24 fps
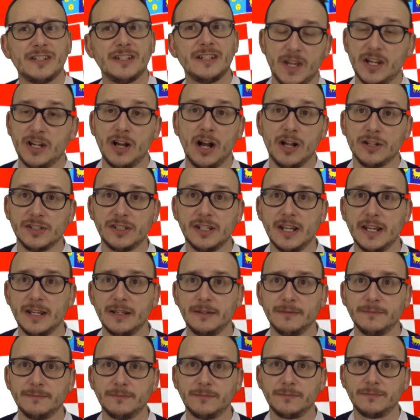I can't say.
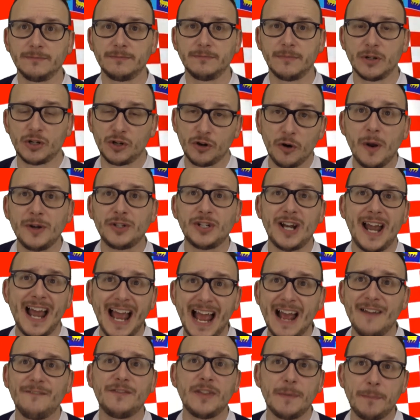But Croatia
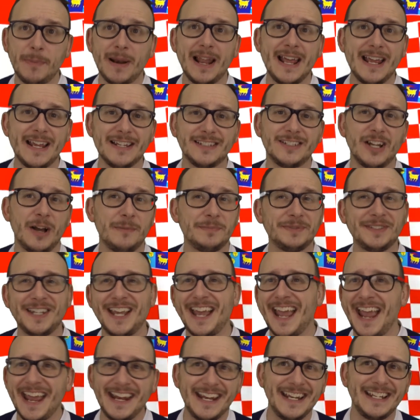have the players to
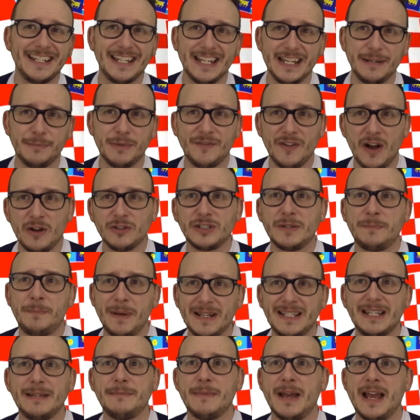upset any team, and if I was a
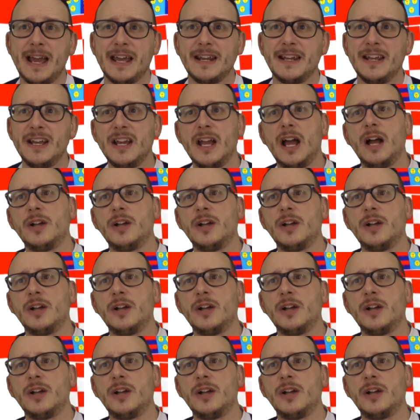betting man,